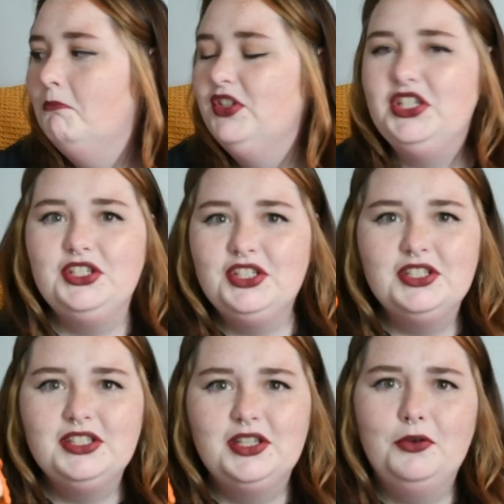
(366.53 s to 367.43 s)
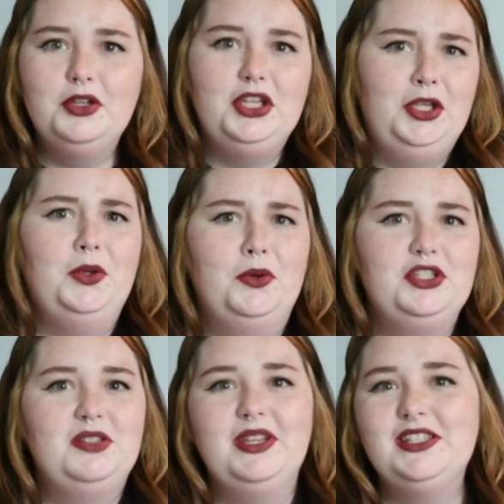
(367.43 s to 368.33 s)
she's just so cute.
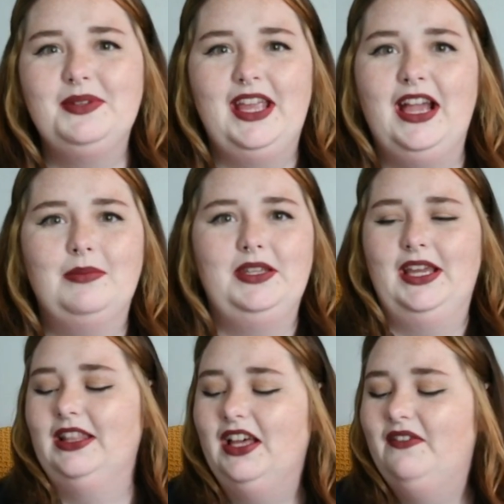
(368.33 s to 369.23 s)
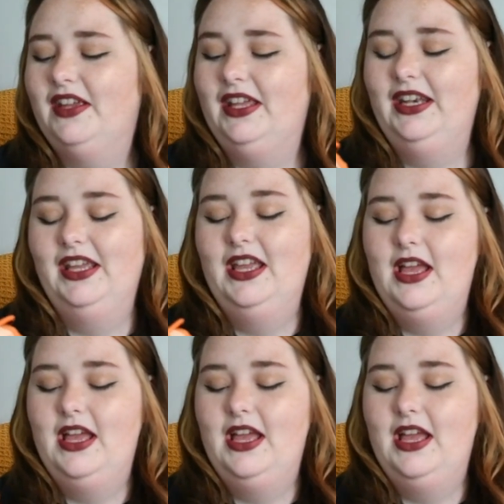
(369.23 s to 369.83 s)
She makes me happy. I love it.